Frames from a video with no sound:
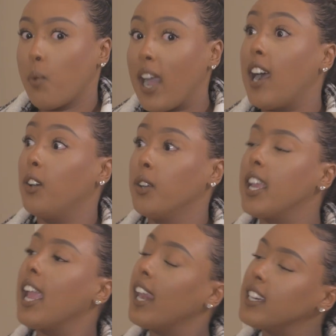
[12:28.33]
Wow.
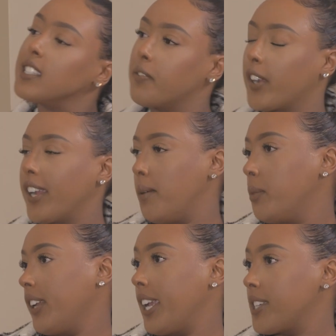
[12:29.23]
And it is a very
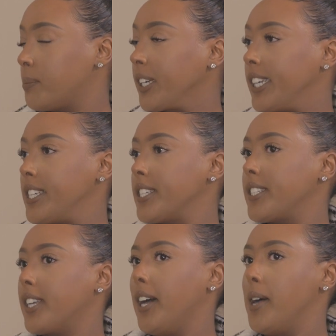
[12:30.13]
humbling
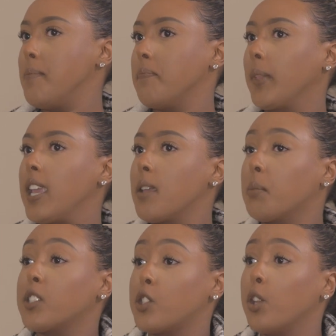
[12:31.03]
experience
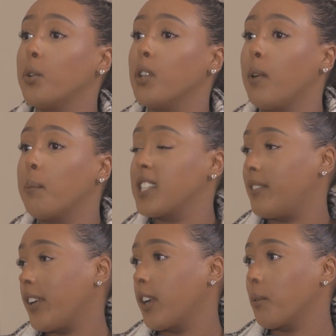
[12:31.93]
because to you in the moment, it's
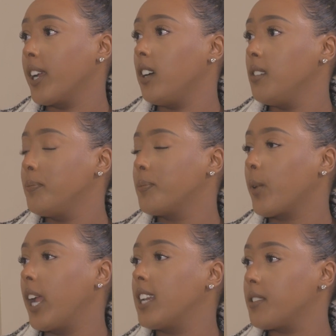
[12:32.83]
very real,
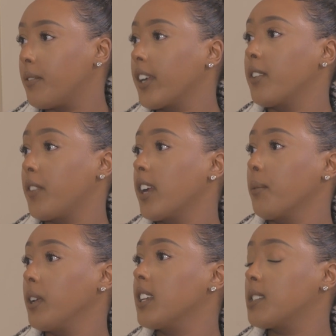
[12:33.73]
right? It's a very, very
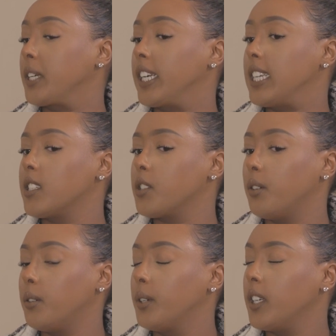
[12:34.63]
real experience.
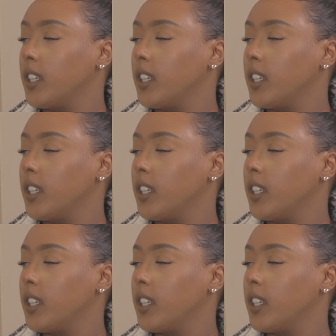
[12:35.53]
So